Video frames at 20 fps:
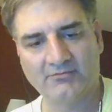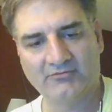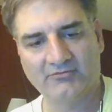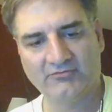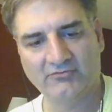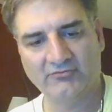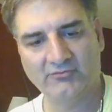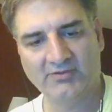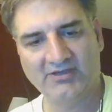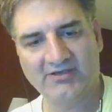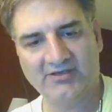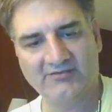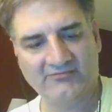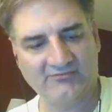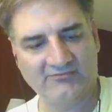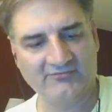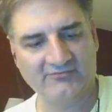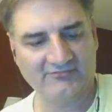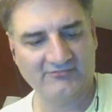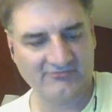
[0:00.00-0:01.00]
2
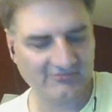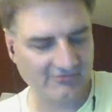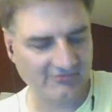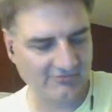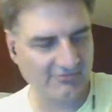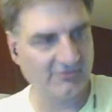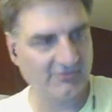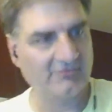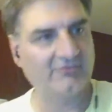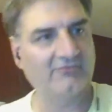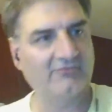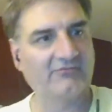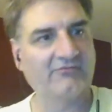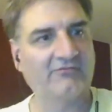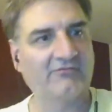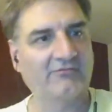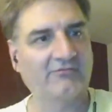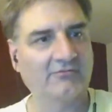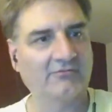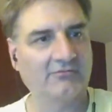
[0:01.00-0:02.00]
hazards. So
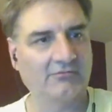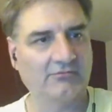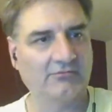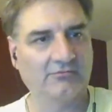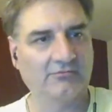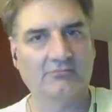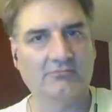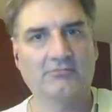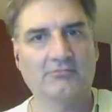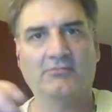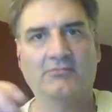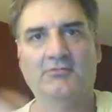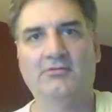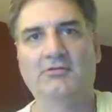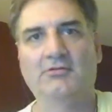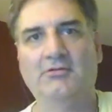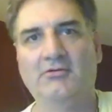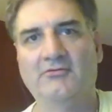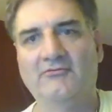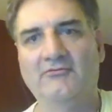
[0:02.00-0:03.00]
here's
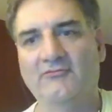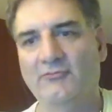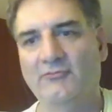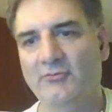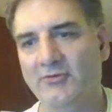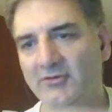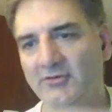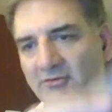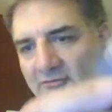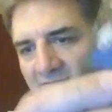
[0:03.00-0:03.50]
one, the